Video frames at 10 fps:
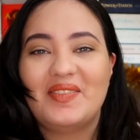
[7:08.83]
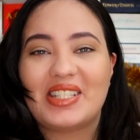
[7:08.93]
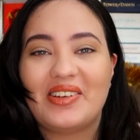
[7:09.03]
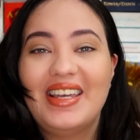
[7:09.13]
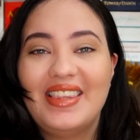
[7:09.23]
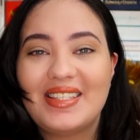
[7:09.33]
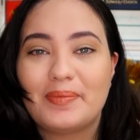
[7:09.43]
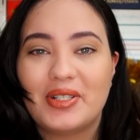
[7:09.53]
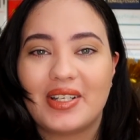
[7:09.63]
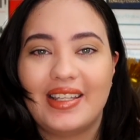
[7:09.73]
So in this
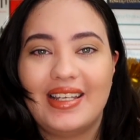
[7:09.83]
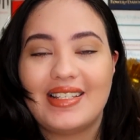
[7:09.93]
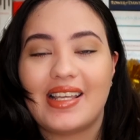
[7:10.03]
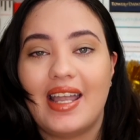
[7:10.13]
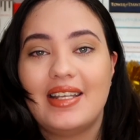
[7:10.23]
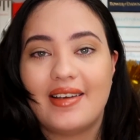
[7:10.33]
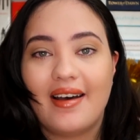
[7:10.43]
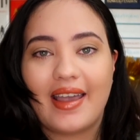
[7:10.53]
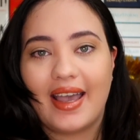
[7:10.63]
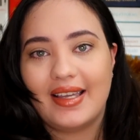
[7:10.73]
book, it is a
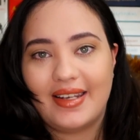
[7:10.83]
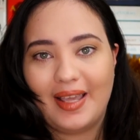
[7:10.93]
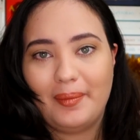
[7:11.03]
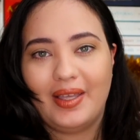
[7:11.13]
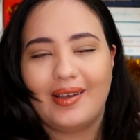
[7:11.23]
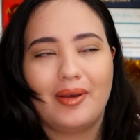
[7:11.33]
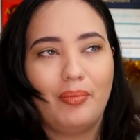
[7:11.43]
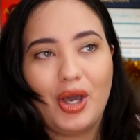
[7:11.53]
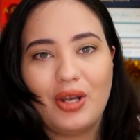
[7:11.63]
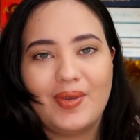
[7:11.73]
dark academia
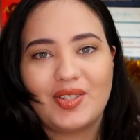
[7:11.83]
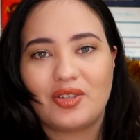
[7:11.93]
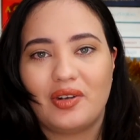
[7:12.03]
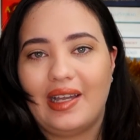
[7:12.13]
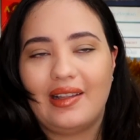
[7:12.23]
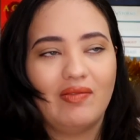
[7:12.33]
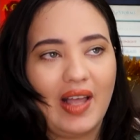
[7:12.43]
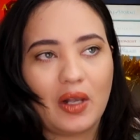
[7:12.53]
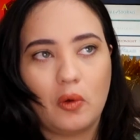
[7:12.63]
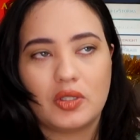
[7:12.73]
murder mystery,
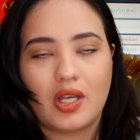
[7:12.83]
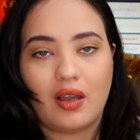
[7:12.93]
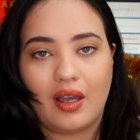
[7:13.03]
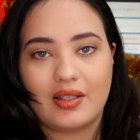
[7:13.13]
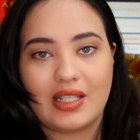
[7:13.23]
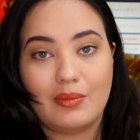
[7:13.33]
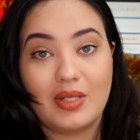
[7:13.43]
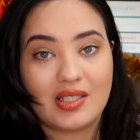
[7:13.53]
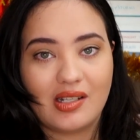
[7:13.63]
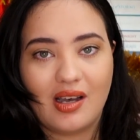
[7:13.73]
like all dark
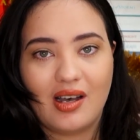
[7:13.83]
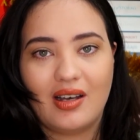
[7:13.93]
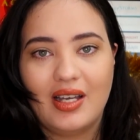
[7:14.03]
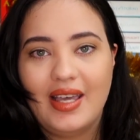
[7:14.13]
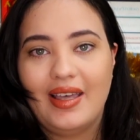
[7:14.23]
academias are,